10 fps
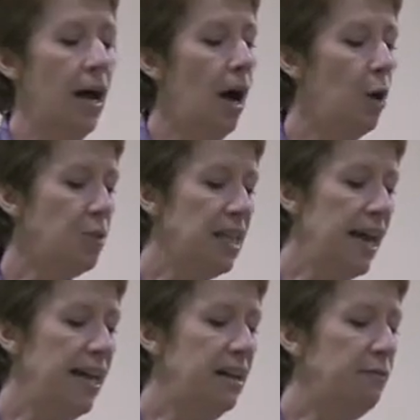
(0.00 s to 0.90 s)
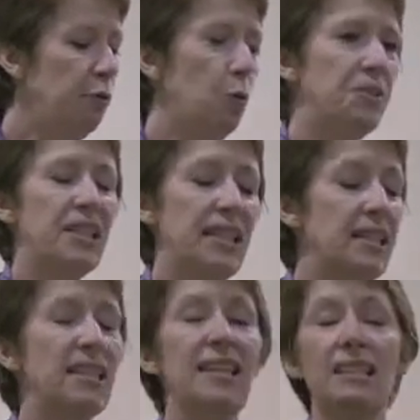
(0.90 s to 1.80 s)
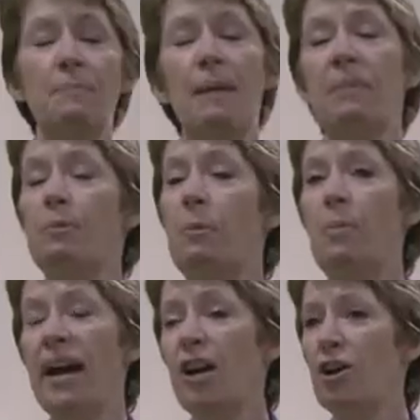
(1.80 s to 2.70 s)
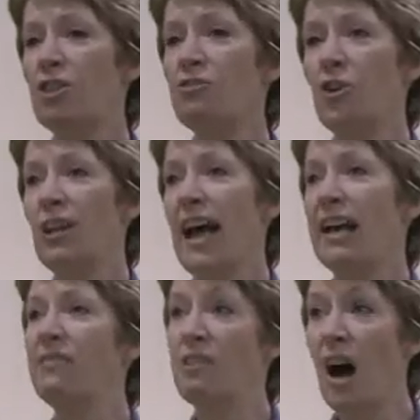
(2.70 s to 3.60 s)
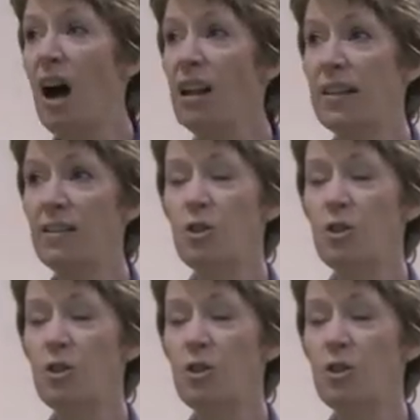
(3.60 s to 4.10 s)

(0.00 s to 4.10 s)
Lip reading: Hosea 4:6 says, my people perish for lack of knowledge.